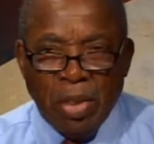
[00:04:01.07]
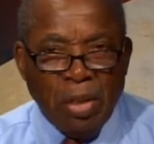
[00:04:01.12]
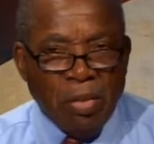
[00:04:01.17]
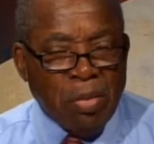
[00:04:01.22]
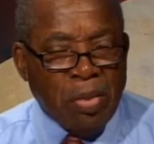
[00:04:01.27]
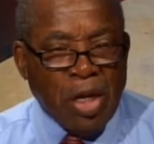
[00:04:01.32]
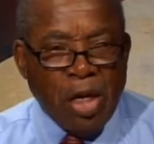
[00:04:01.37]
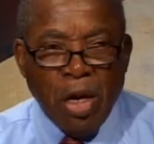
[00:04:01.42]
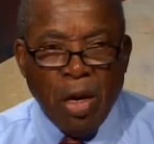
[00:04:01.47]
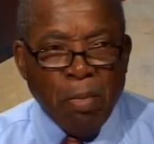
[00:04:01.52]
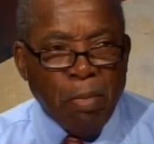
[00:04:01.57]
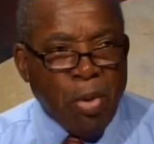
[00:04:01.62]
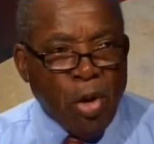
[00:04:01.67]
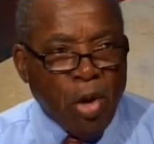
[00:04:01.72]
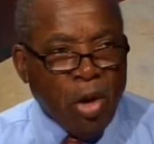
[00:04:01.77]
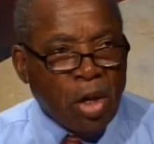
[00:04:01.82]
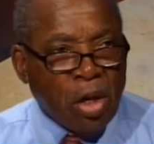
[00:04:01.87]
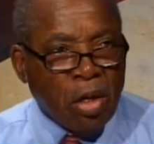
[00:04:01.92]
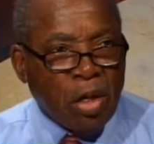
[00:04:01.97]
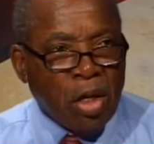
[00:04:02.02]
Become
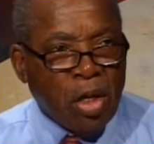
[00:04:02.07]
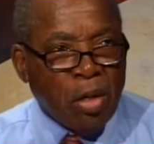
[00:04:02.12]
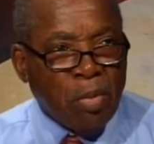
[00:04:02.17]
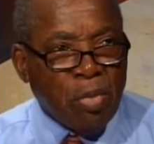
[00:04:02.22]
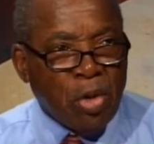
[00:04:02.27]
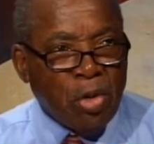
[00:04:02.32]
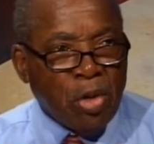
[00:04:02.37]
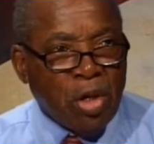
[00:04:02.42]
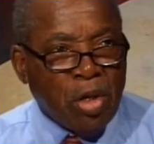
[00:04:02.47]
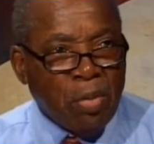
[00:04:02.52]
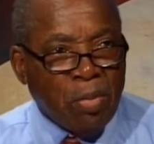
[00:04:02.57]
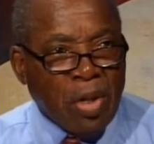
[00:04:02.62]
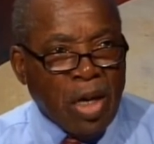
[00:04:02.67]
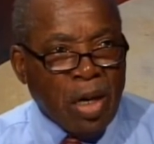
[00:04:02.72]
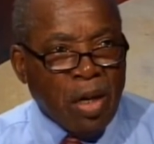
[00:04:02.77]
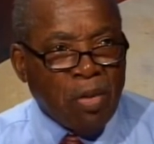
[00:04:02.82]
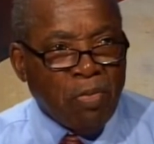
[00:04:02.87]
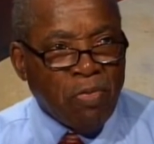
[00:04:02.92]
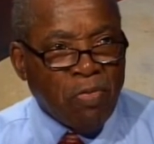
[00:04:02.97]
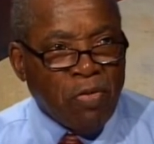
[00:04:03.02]
part of the community
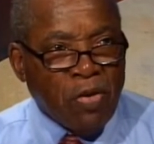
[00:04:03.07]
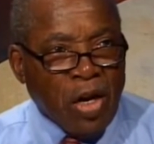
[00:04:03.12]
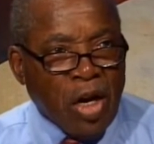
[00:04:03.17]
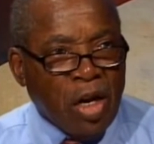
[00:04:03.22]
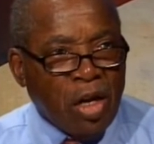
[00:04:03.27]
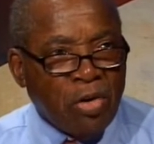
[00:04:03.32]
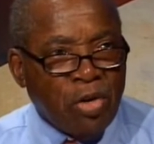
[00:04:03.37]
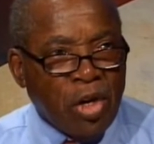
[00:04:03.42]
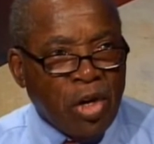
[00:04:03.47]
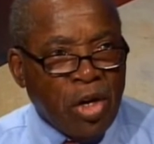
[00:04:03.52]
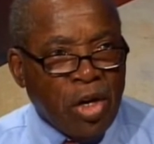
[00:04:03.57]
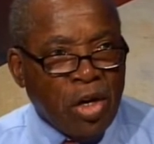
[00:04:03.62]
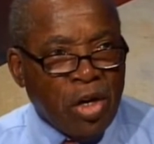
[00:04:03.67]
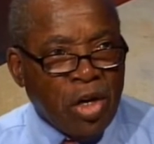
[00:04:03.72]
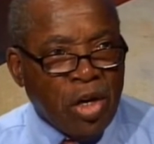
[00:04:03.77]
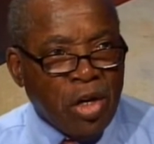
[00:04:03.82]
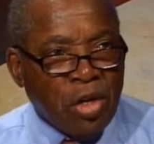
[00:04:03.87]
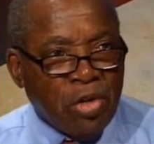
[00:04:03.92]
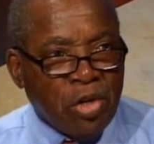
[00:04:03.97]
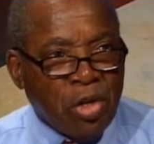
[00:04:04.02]
by volunteering
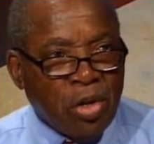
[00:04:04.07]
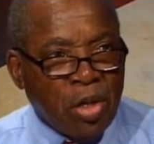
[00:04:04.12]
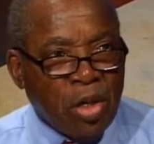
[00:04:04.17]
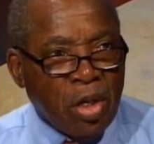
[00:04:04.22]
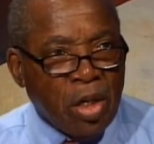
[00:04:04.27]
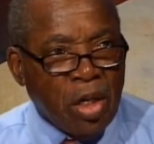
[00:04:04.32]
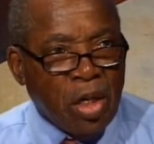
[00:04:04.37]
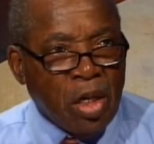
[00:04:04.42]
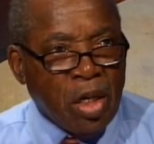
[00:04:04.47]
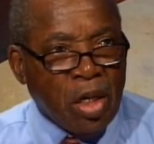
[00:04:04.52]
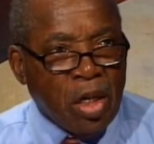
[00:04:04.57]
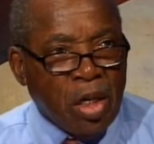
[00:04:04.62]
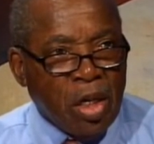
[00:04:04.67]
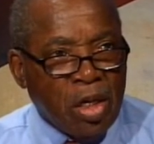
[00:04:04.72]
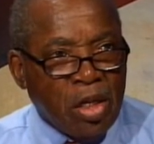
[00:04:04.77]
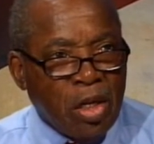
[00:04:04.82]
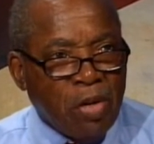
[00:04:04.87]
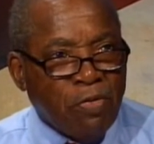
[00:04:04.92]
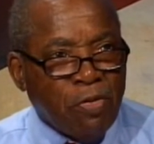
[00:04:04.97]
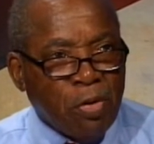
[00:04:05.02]
in your
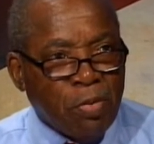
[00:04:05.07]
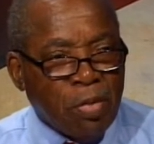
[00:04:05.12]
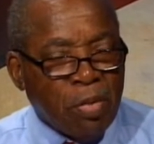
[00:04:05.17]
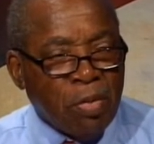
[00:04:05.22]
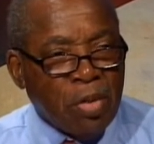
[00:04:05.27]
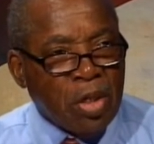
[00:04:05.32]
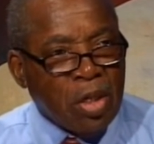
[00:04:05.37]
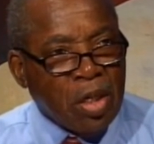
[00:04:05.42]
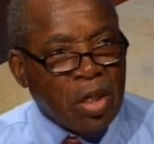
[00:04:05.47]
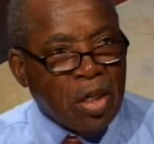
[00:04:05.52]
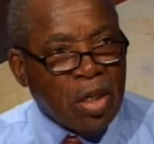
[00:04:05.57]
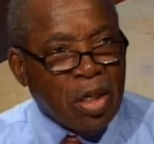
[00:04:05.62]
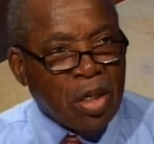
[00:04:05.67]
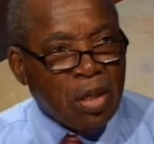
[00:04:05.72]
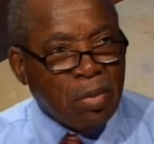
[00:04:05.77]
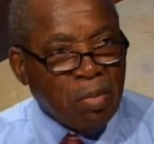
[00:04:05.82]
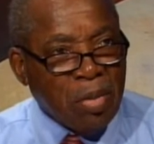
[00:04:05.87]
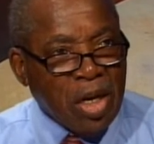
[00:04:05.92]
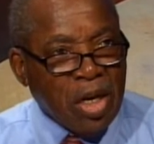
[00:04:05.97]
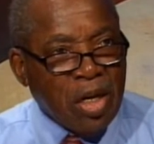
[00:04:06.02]
different
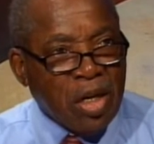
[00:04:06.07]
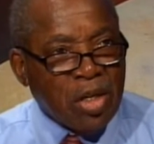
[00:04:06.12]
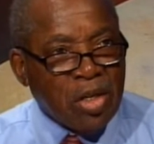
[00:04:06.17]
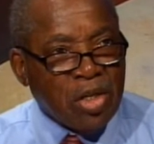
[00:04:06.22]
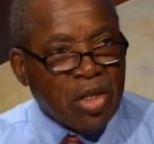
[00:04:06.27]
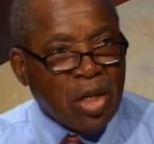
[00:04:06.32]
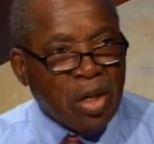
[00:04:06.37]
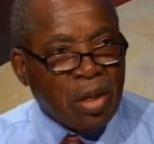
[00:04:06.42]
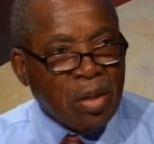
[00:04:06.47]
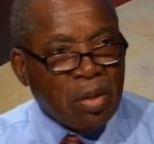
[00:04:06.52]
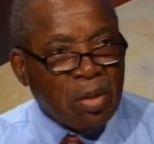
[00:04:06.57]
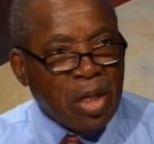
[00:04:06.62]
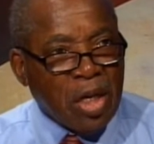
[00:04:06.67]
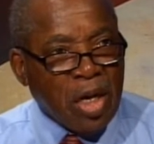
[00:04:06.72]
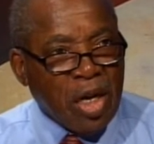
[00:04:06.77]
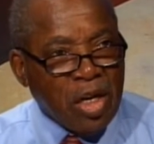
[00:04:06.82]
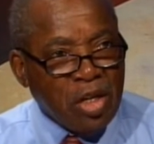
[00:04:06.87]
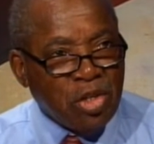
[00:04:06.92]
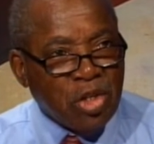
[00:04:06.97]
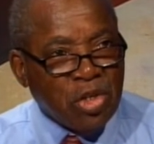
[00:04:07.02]
committees,
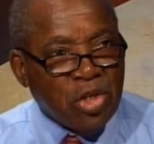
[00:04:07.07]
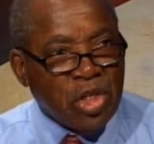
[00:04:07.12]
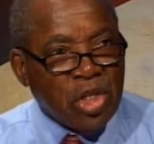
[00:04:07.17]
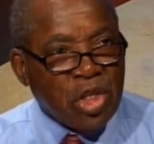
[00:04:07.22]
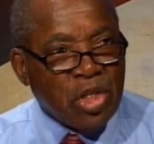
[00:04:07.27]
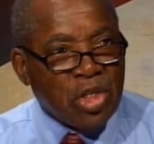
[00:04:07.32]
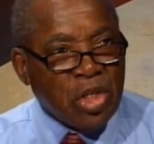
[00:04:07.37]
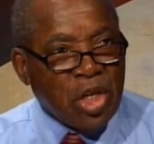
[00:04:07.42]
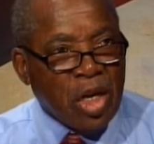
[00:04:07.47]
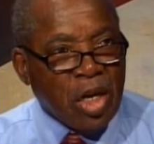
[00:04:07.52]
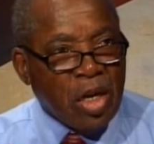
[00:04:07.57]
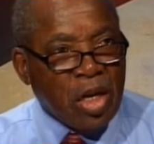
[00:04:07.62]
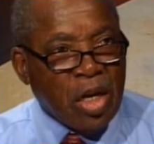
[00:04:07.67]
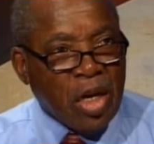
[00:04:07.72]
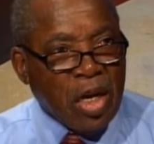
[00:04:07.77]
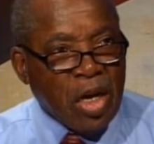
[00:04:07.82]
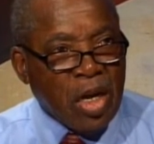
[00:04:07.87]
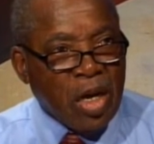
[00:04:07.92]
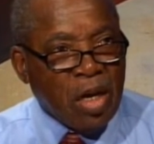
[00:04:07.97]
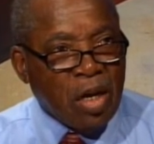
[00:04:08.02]
agencies that they
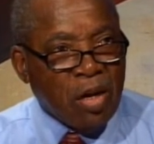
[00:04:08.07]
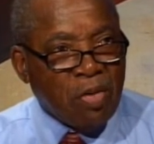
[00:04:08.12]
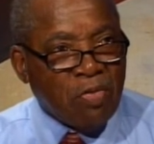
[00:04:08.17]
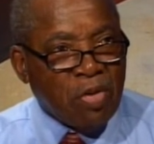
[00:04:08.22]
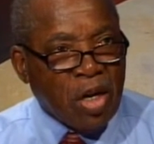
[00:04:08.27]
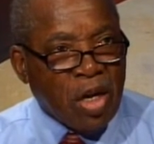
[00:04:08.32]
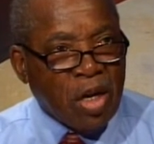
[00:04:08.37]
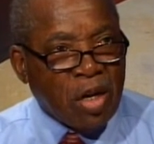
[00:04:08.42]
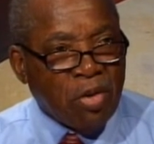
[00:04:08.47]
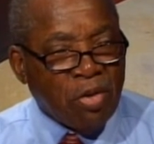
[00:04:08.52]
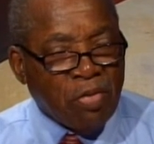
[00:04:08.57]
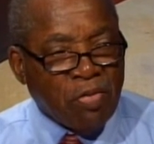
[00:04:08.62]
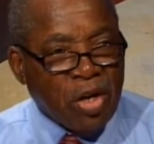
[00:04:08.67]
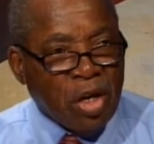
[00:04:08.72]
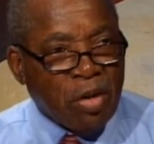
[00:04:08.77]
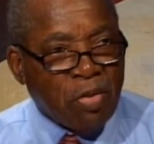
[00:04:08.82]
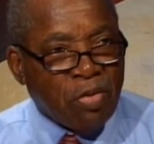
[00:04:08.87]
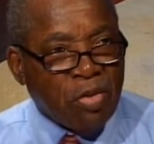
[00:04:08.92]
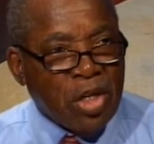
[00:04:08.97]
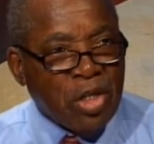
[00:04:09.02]
have, like your
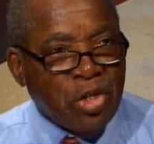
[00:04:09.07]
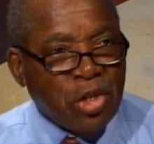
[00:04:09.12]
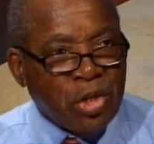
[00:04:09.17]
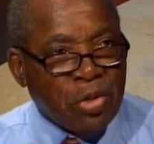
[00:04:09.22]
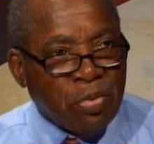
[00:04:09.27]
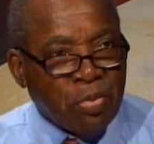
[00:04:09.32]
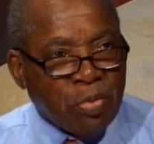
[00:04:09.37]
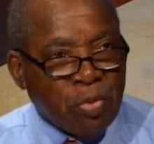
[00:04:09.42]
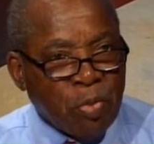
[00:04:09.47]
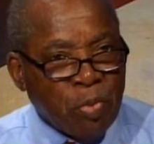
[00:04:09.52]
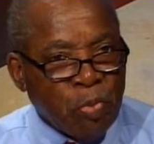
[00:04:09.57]
recreation,